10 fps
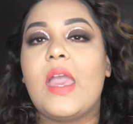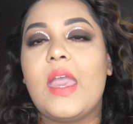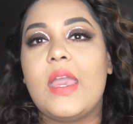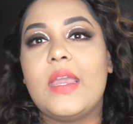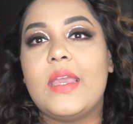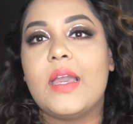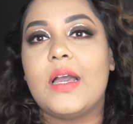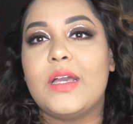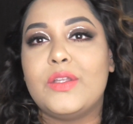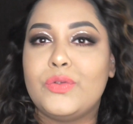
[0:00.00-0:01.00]

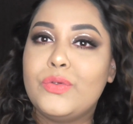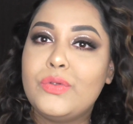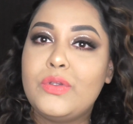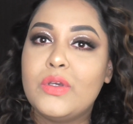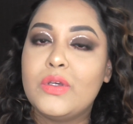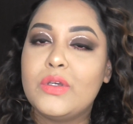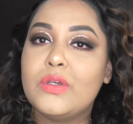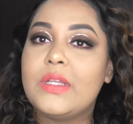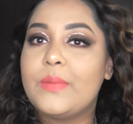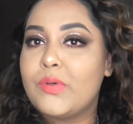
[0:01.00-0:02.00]
a nude
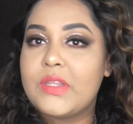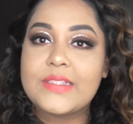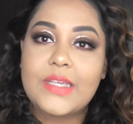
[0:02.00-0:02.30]
lip with this